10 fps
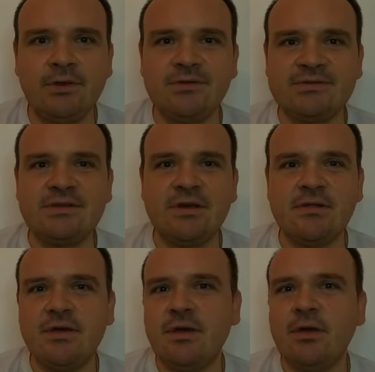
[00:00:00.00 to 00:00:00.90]
because
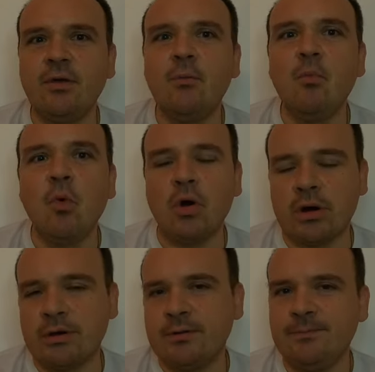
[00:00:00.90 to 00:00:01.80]
uh, there are
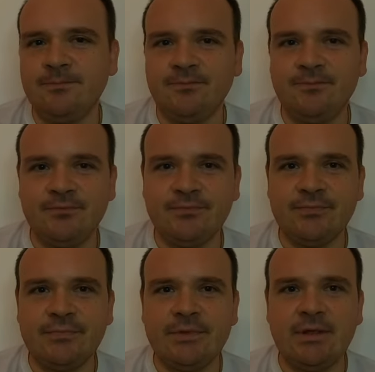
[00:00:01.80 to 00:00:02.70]
more
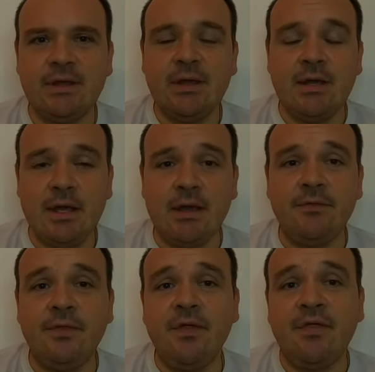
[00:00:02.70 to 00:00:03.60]

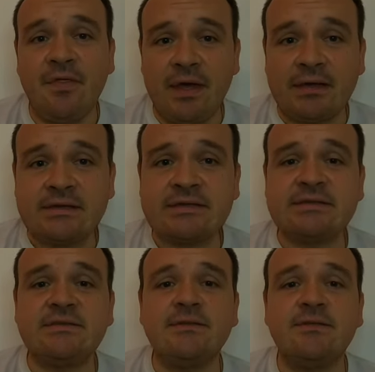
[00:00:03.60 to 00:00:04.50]
and thanks